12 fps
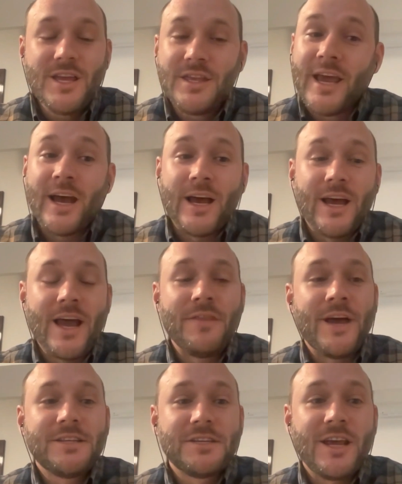Yeah, and
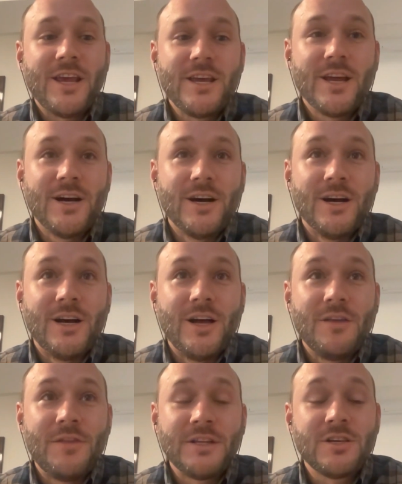that's a
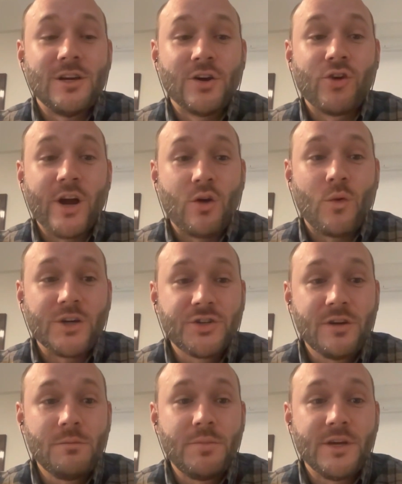great
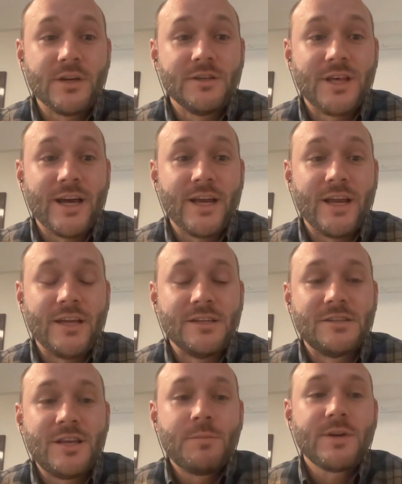question because that
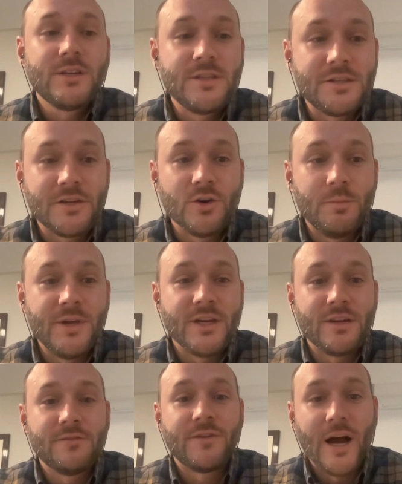is typically still
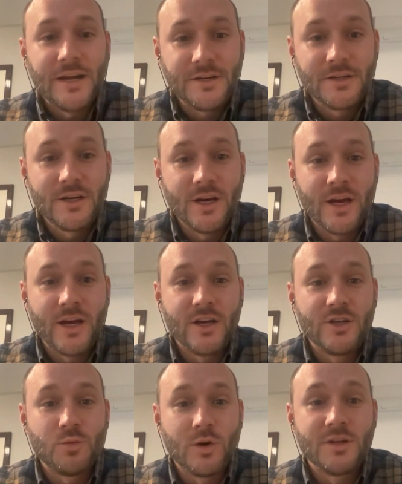being defined
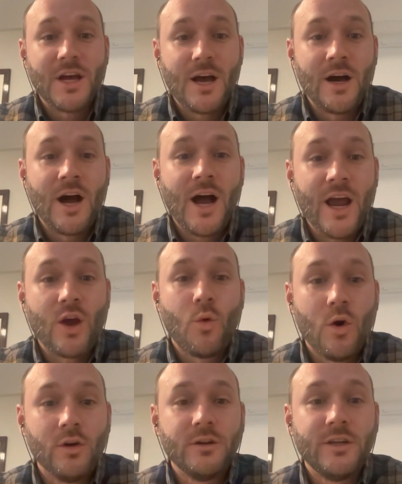as what does a high
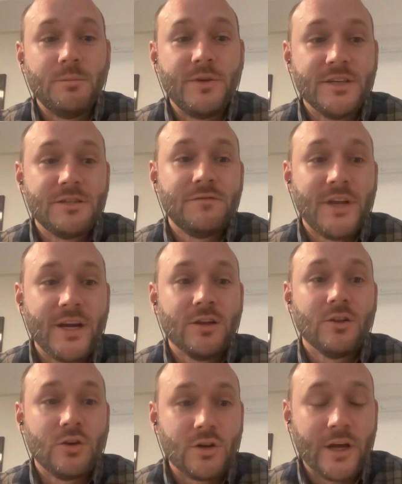quality piece of data
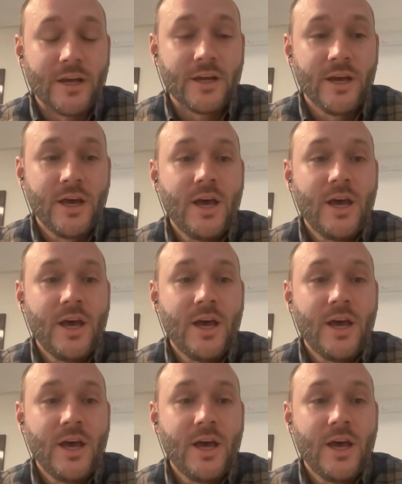look like.